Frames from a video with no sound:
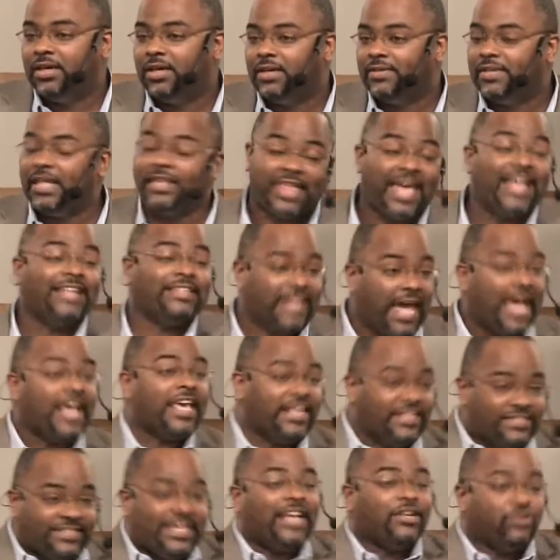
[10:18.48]

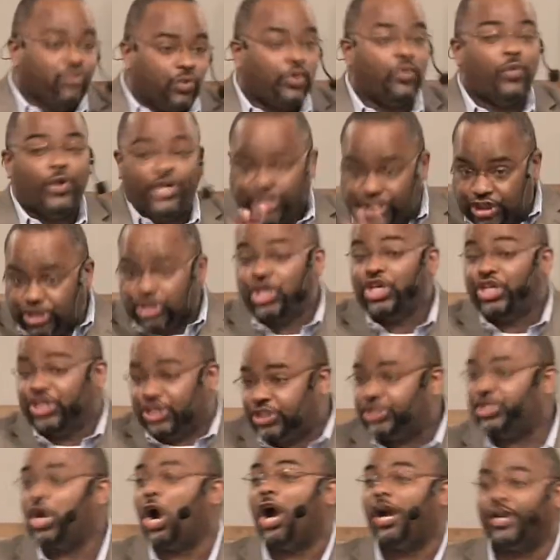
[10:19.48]
That's where we should
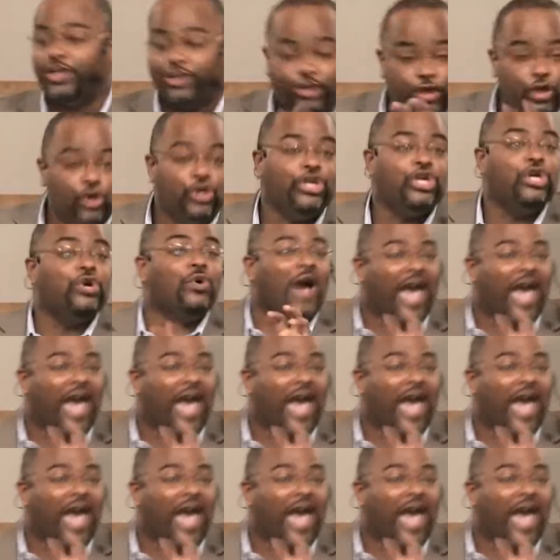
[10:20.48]
start. Do you